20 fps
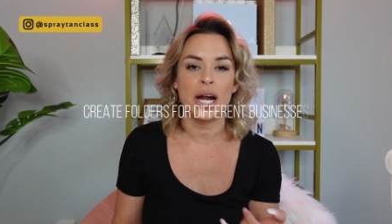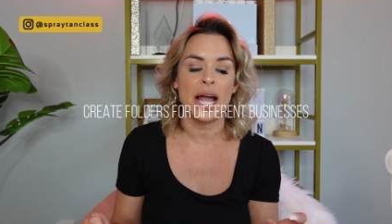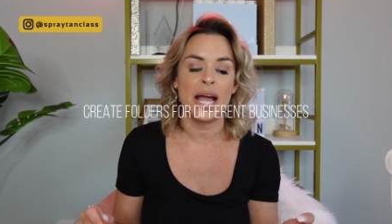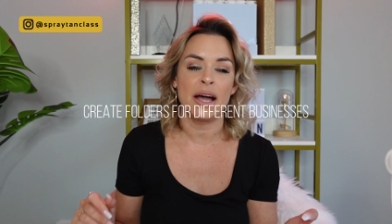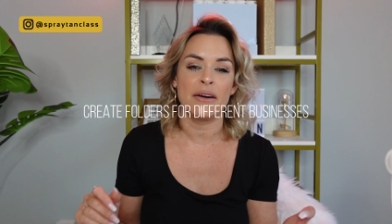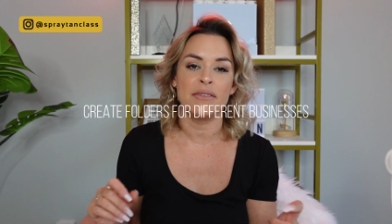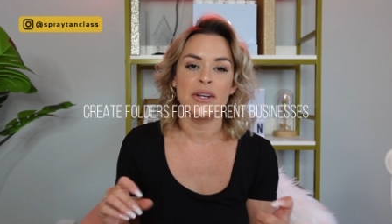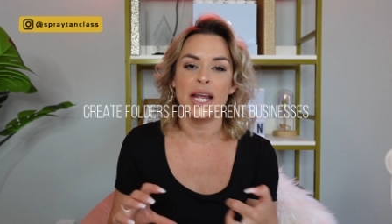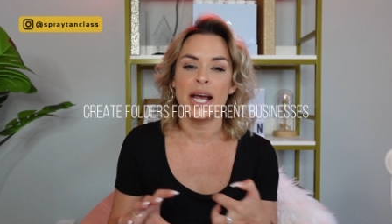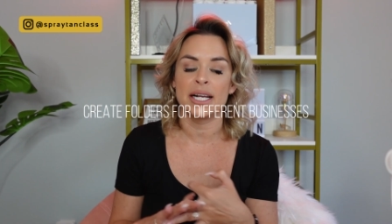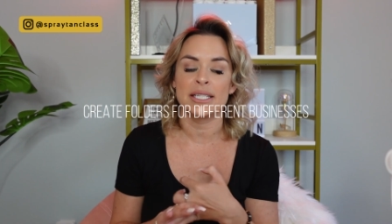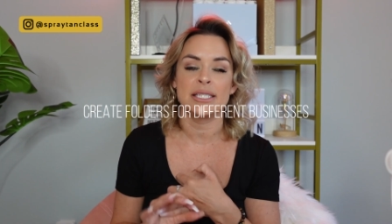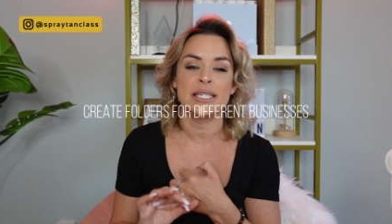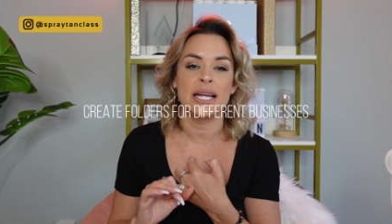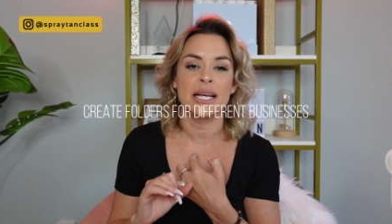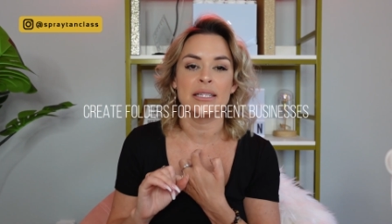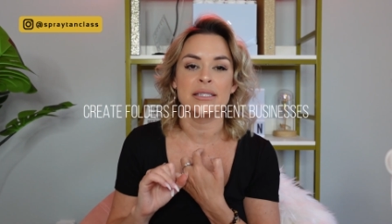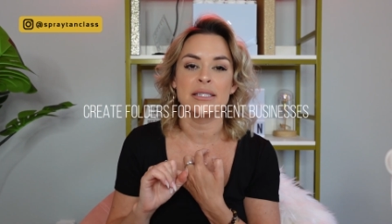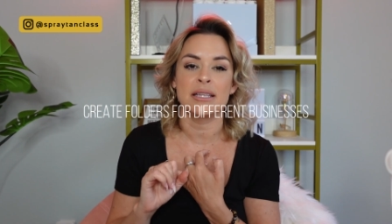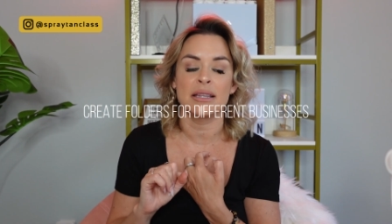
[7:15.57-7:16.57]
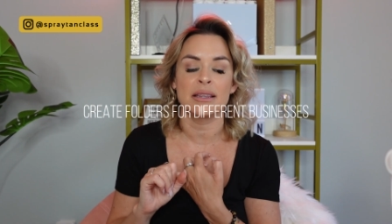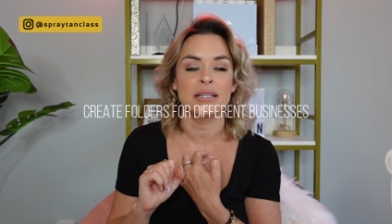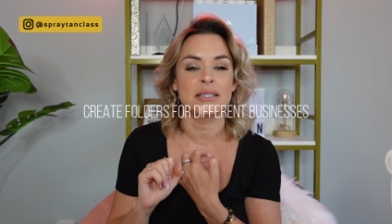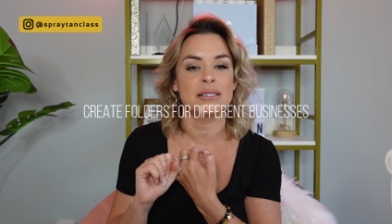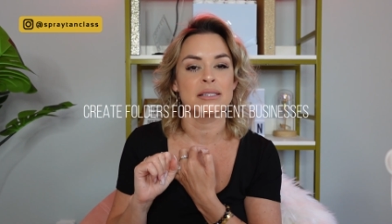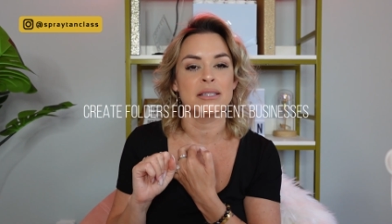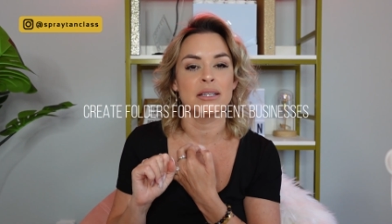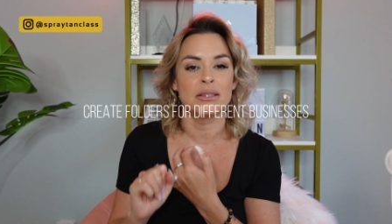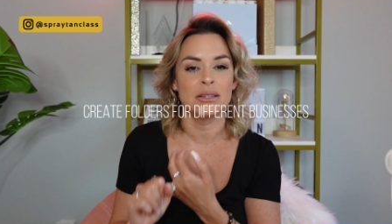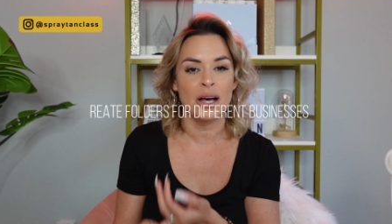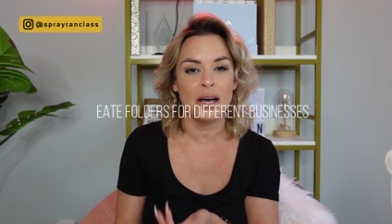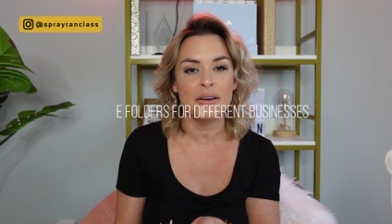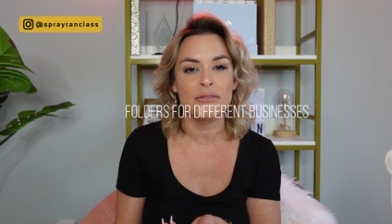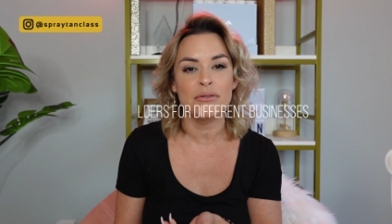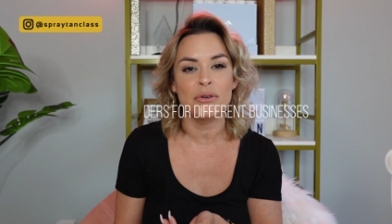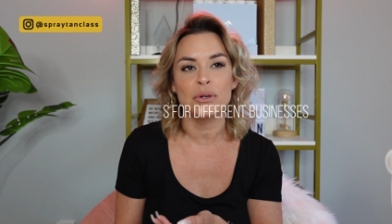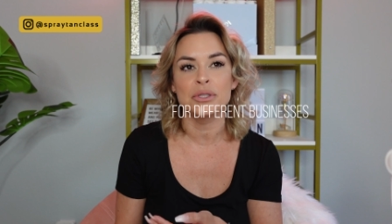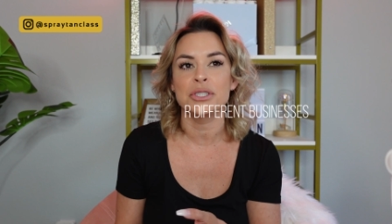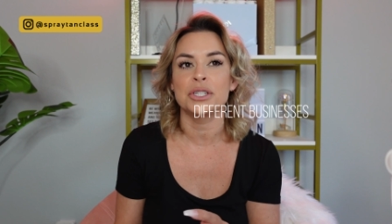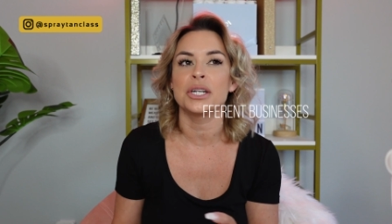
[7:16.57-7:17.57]
I have an X-Tan Sunless Salon
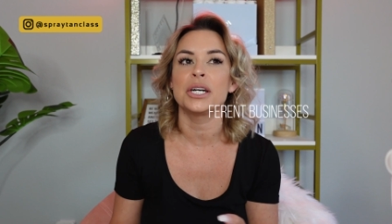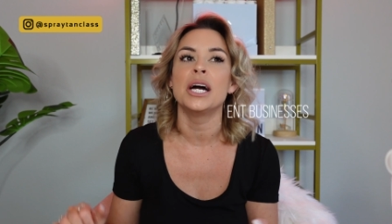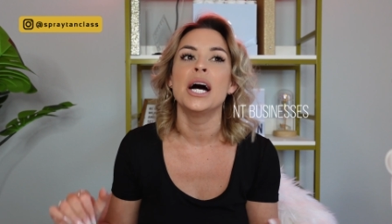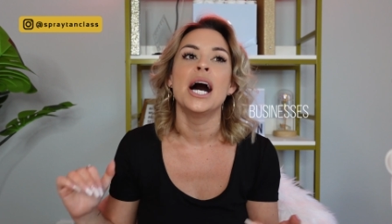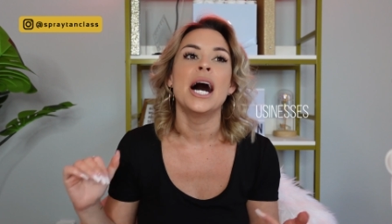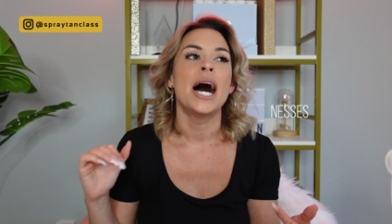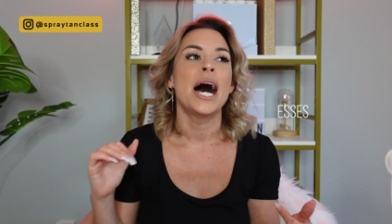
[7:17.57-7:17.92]
folder,